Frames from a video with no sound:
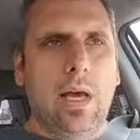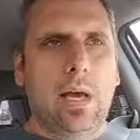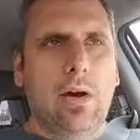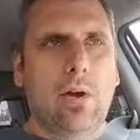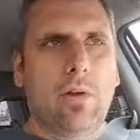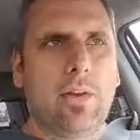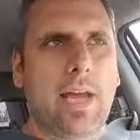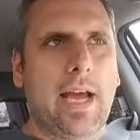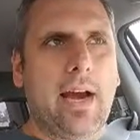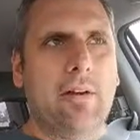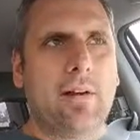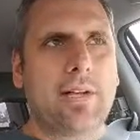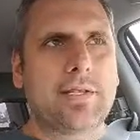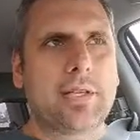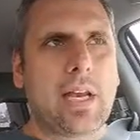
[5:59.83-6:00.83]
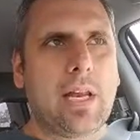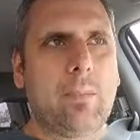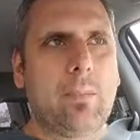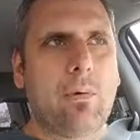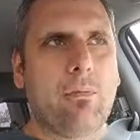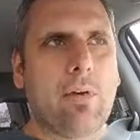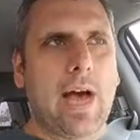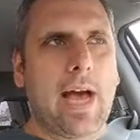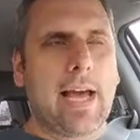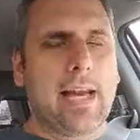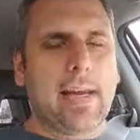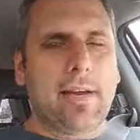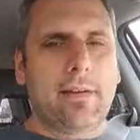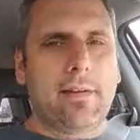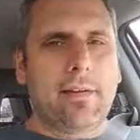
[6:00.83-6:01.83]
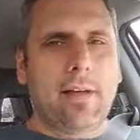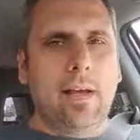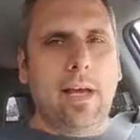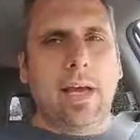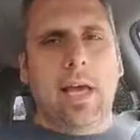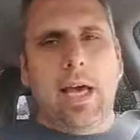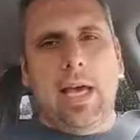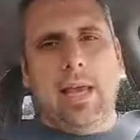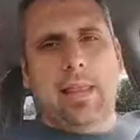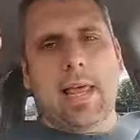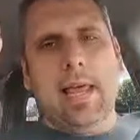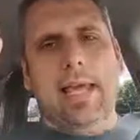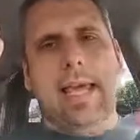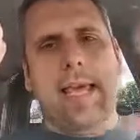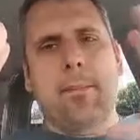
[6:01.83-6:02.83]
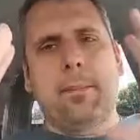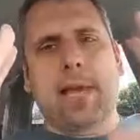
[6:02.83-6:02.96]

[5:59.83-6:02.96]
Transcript: and all the areas that he provided. And that came